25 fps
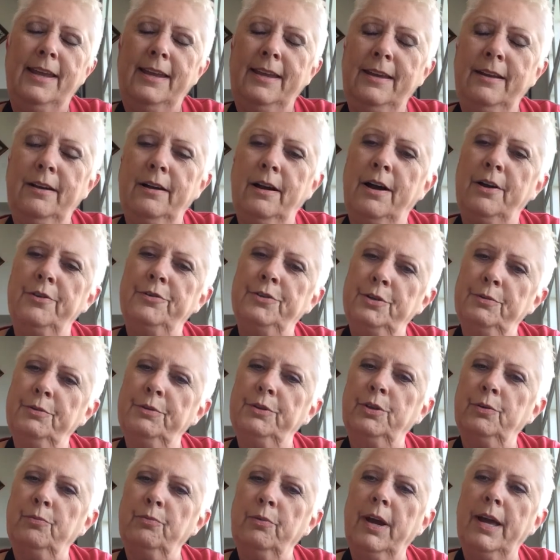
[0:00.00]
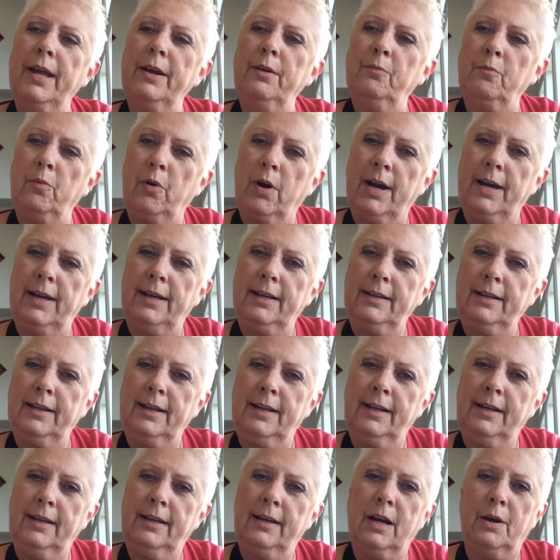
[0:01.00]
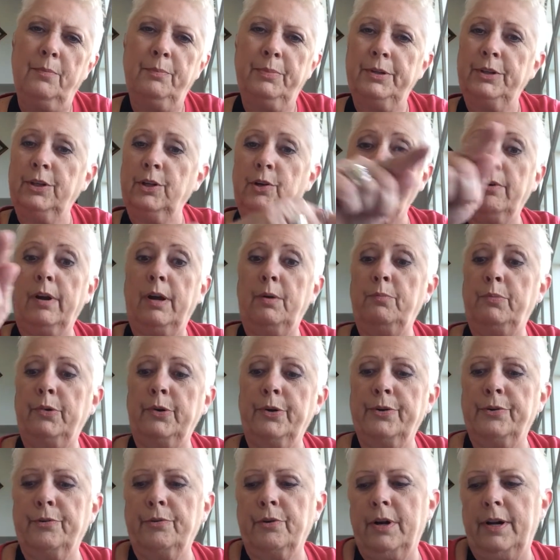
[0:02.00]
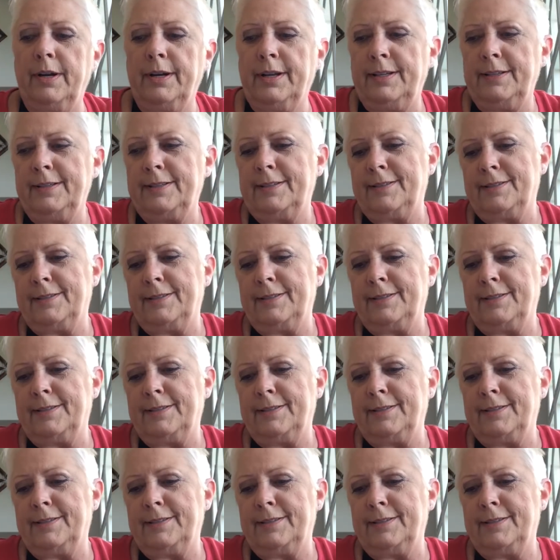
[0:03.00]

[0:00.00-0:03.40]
you know, I'll do it the red and white, and I'll put the gray border on it